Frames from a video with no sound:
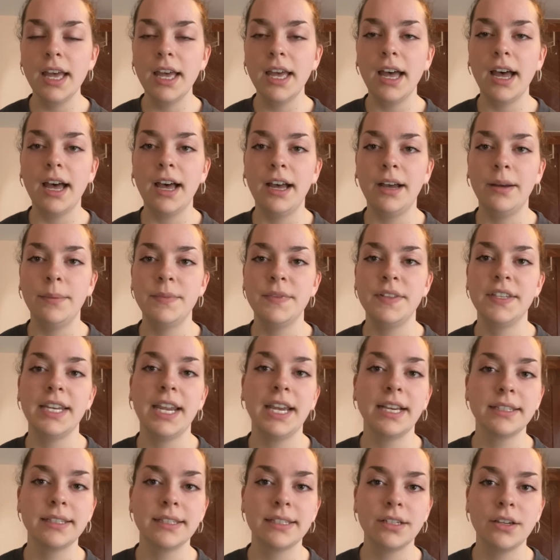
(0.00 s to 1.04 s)
The
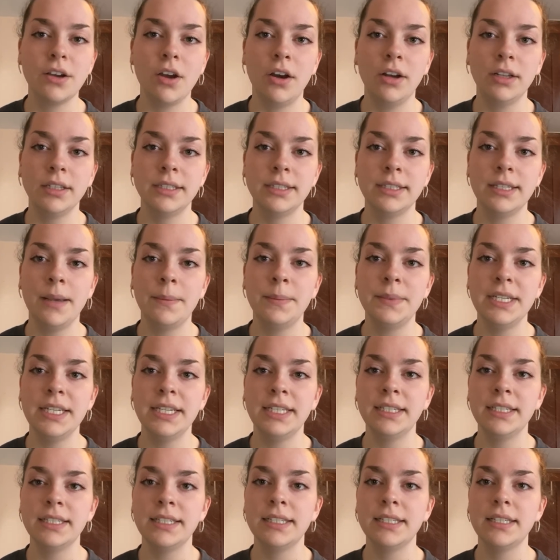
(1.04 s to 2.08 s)
next concept
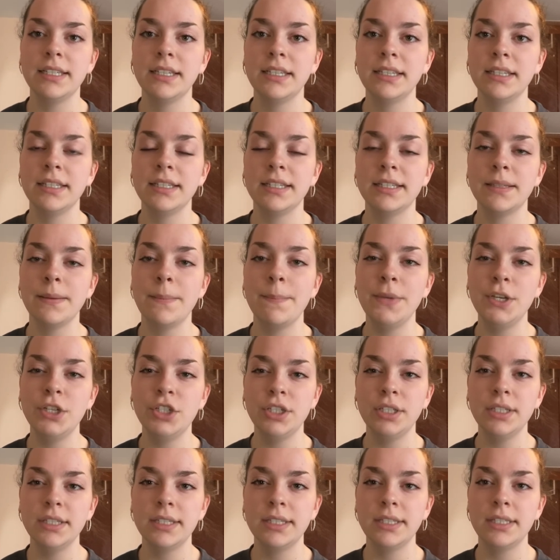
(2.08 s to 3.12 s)
is the
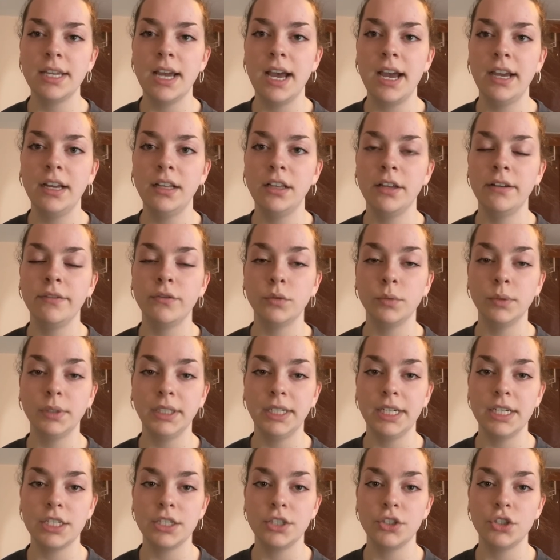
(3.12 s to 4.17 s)
submission style of a
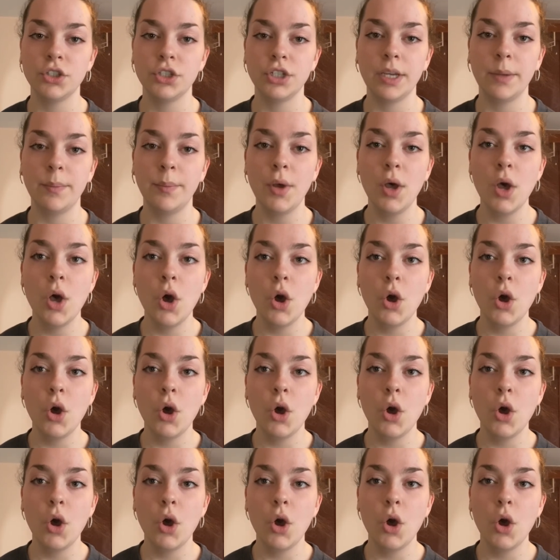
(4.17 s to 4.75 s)
relationship,